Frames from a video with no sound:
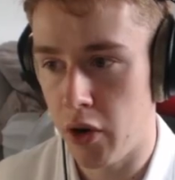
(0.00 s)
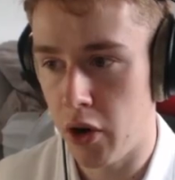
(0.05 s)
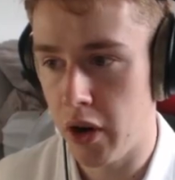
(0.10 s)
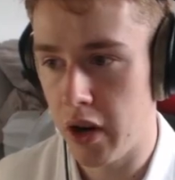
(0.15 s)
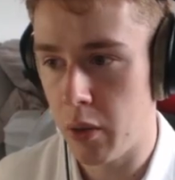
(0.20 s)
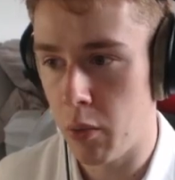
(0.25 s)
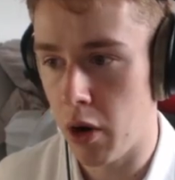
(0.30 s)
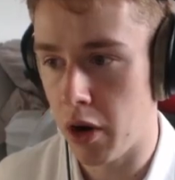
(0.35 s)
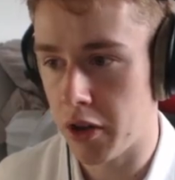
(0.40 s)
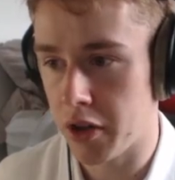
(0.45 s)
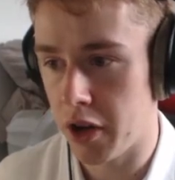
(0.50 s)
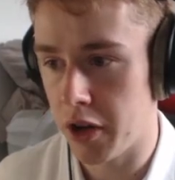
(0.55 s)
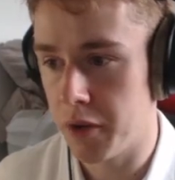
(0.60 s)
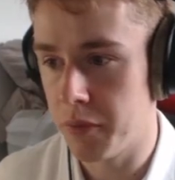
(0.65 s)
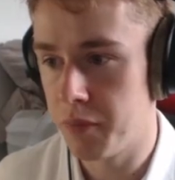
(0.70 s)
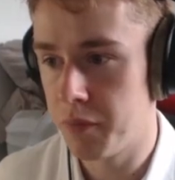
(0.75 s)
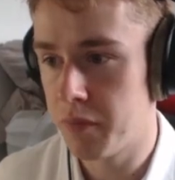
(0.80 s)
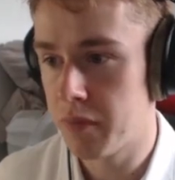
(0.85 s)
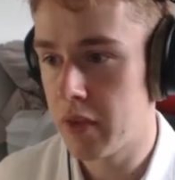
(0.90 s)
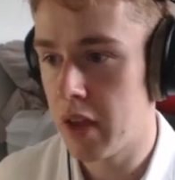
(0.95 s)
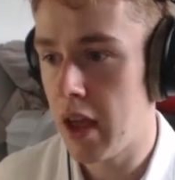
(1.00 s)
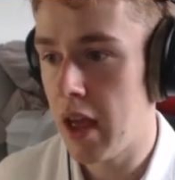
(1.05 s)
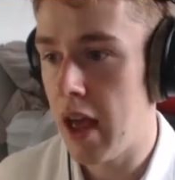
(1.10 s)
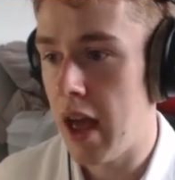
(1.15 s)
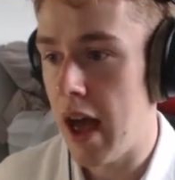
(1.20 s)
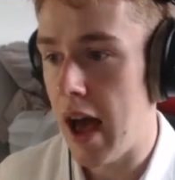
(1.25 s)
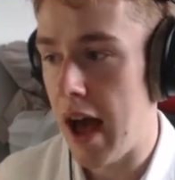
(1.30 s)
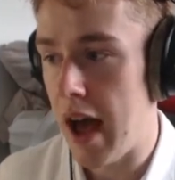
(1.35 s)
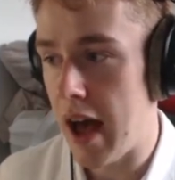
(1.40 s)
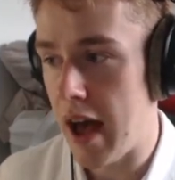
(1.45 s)
already worked out,
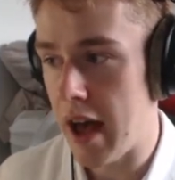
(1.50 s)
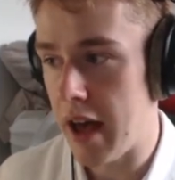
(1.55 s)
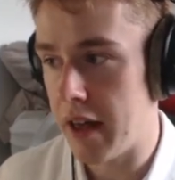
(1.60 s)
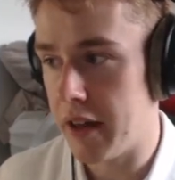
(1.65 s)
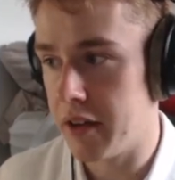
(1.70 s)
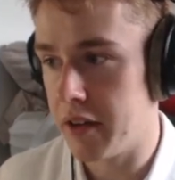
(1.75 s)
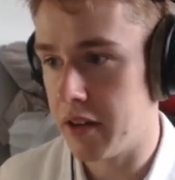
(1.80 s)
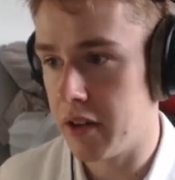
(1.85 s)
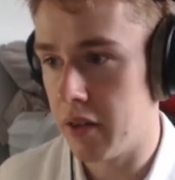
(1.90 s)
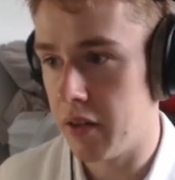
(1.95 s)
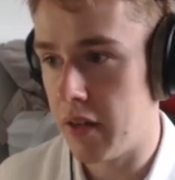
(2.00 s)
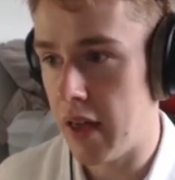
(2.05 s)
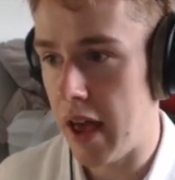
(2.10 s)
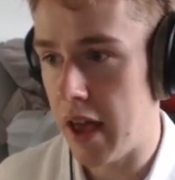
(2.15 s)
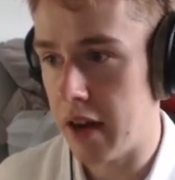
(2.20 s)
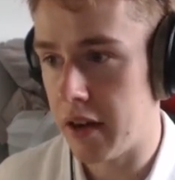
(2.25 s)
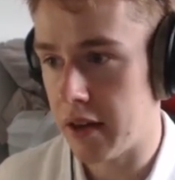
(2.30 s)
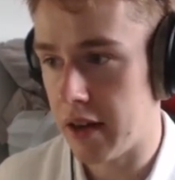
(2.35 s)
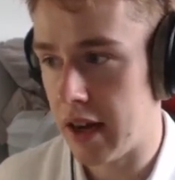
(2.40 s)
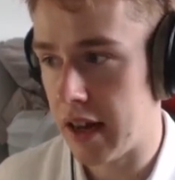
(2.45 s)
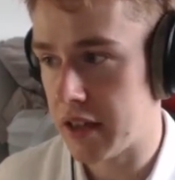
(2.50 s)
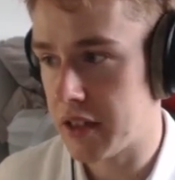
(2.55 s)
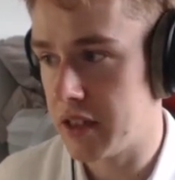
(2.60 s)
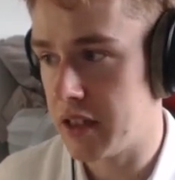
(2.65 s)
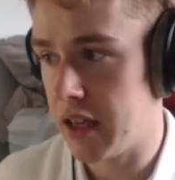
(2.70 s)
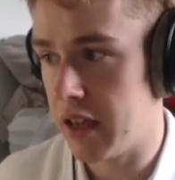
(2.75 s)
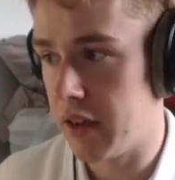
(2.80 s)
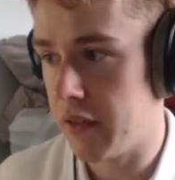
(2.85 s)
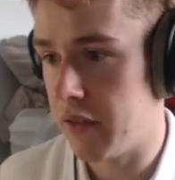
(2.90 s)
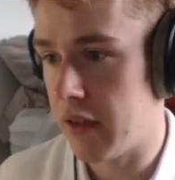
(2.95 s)
and then click
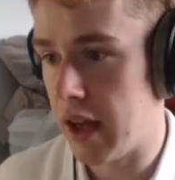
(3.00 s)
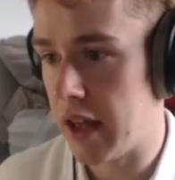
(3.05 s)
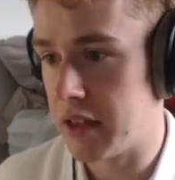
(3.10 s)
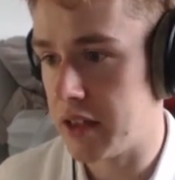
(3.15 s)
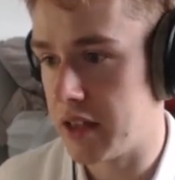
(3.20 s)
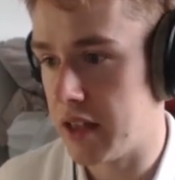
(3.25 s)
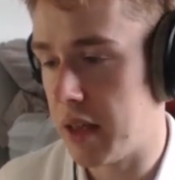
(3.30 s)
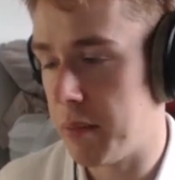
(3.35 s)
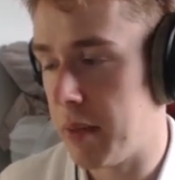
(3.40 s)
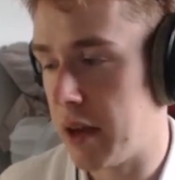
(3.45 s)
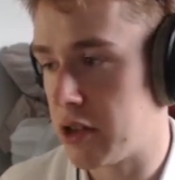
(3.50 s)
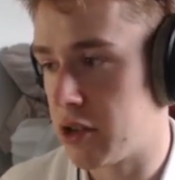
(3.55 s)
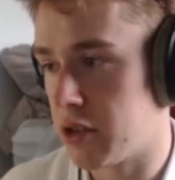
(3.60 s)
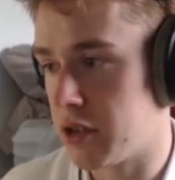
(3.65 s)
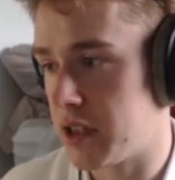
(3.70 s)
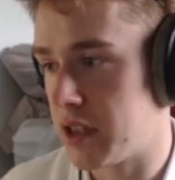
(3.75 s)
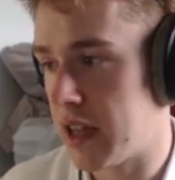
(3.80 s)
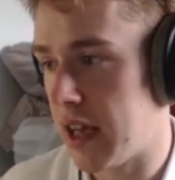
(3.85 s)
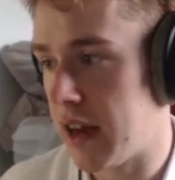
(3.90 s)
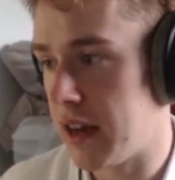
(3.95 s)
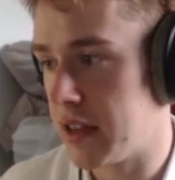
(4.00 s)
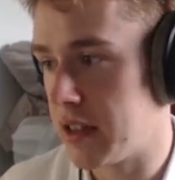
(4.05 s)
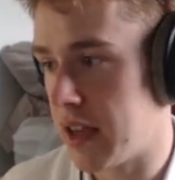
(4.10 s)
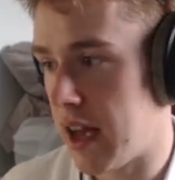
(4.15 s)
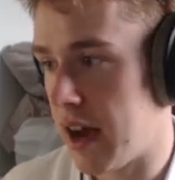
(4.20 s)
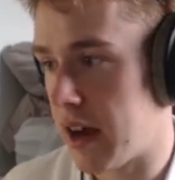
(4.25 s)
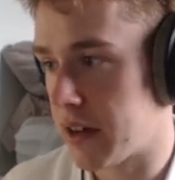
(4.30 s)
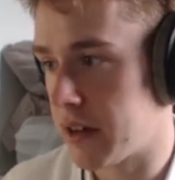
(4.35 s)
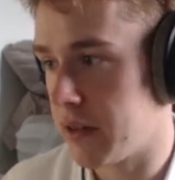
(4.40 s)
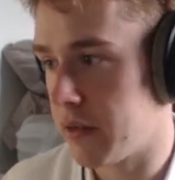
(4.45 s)
save and make sure it's set as
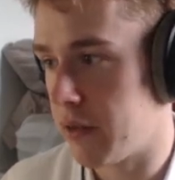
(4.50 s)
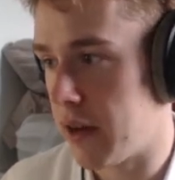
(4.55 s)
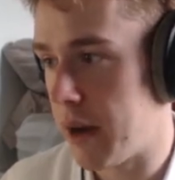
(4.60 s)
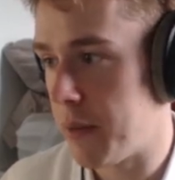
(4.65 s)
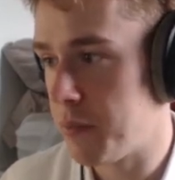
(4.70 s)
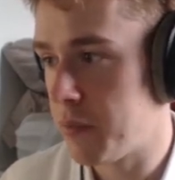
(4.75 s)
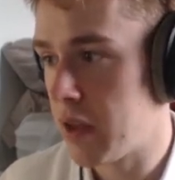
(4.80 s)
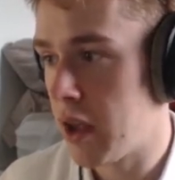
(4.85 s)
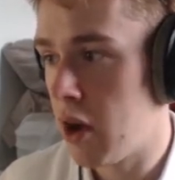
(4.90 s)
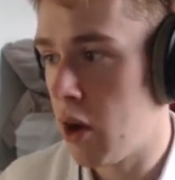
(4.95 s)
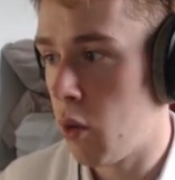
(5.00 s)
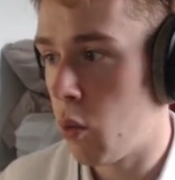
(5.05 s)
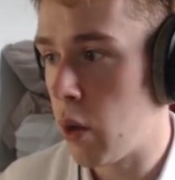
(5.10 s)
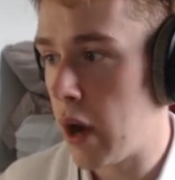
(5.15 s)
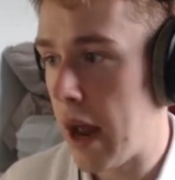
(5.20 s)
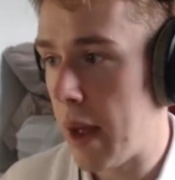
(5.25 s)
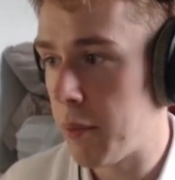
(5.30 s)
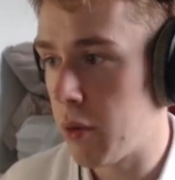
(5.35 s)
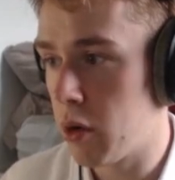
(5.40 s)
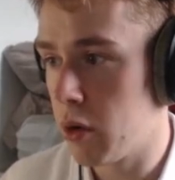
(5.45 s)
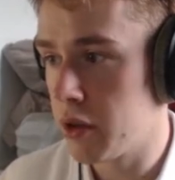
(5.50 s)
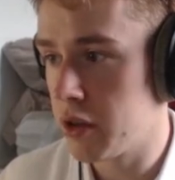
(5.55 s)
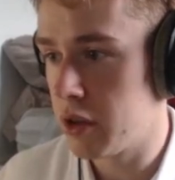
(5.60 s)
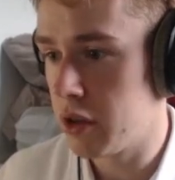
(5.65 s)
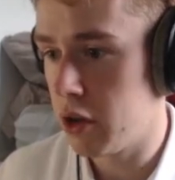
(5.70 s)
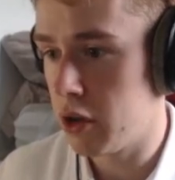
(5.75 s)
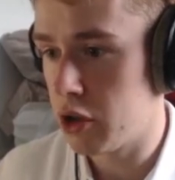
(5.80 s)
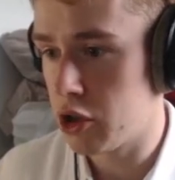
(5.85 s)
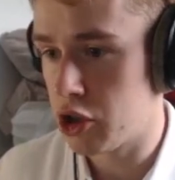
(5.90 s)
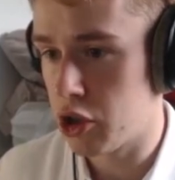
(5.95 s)
active, right? What I'm going to
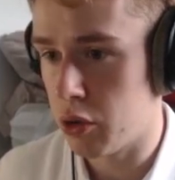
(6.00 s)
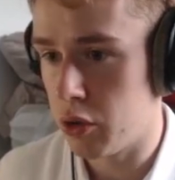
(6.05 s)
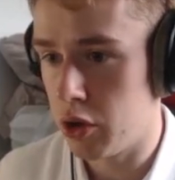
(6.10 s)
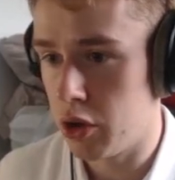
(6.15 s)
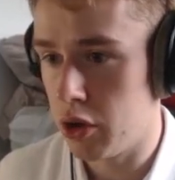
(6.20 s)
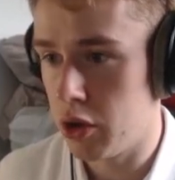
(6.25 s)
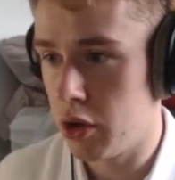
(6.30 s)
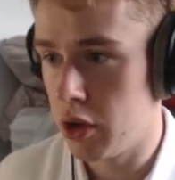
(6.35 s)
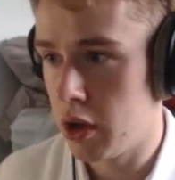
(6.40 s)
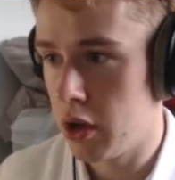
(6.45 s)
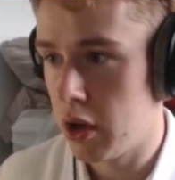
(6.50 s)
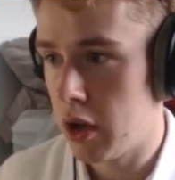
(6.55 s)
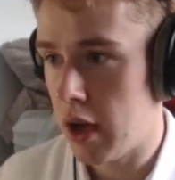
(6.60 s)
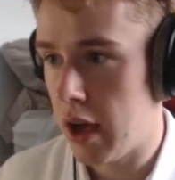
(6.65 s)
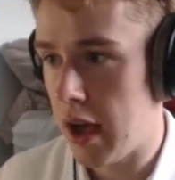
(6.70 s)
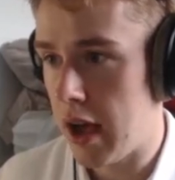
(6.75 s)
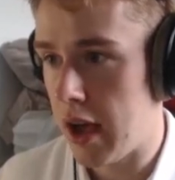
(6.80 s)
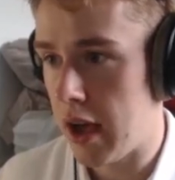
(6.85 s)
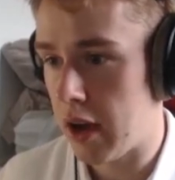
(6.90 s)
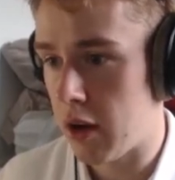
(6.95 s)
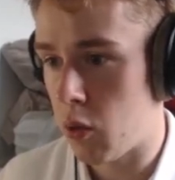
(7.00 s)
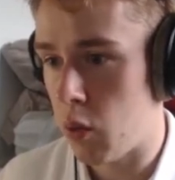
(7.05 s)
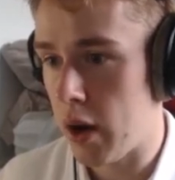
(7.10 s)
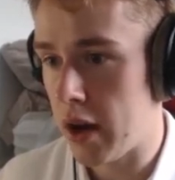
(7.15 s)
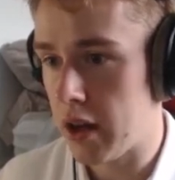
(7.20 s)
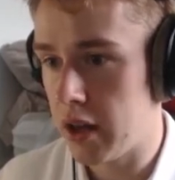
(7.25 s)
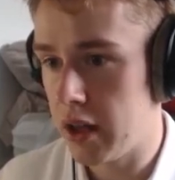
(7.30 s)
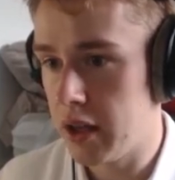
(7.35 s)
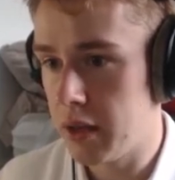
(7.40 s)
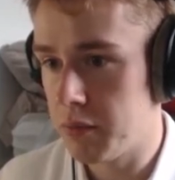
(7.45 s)
do to show you
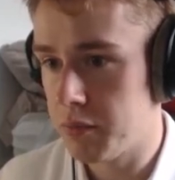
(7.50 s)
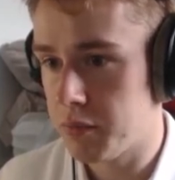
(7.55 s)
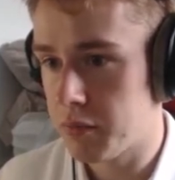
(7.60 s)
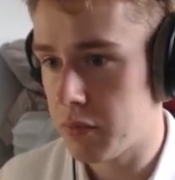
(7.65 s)
quickly